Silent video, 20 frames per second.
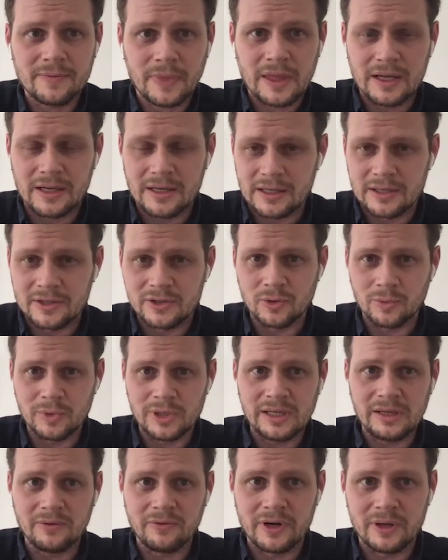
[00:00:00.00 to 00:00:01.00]
assumingly a
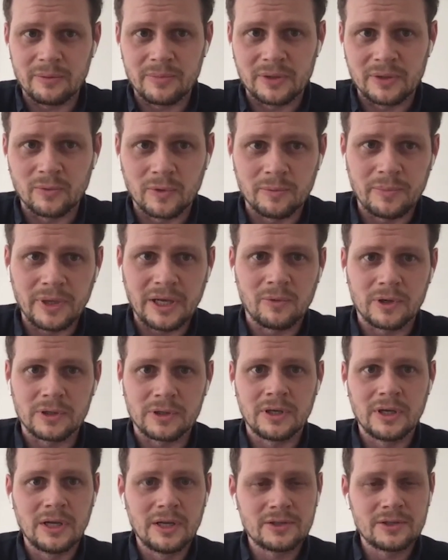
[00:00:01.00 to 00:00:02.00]
very big one.
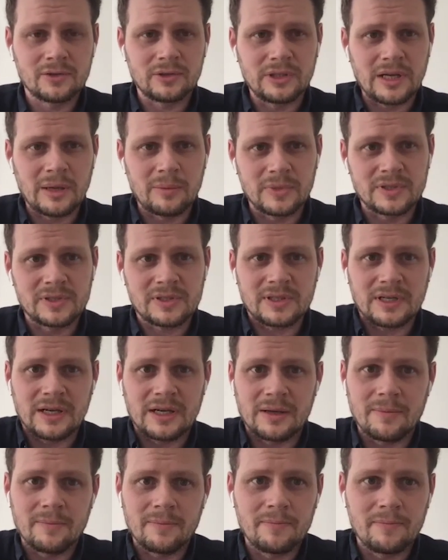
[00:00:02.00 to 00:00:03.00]
So the numbers
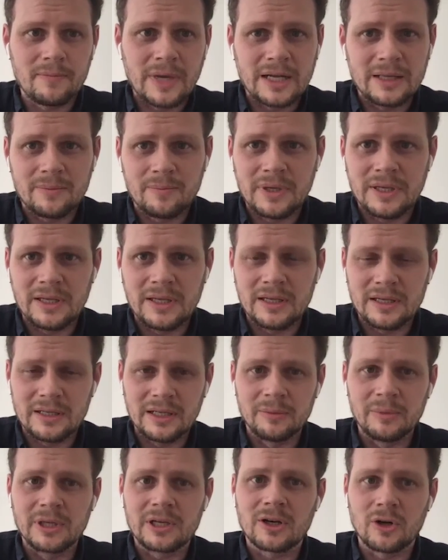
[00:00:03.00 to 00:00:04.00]
might be a
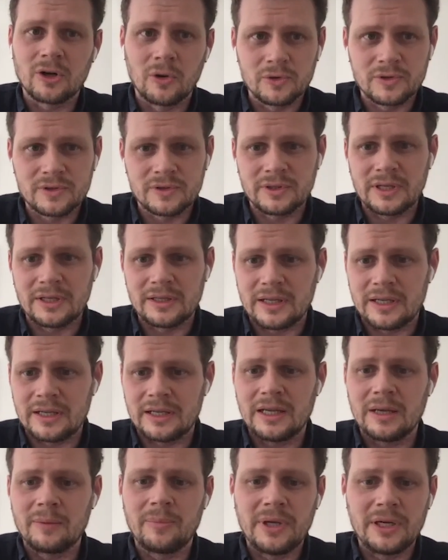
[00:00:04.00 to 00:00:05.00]
little bit closer than they
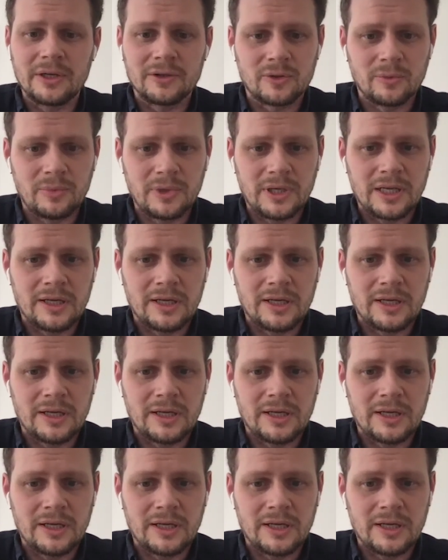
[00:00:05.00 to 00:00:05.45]
appear to be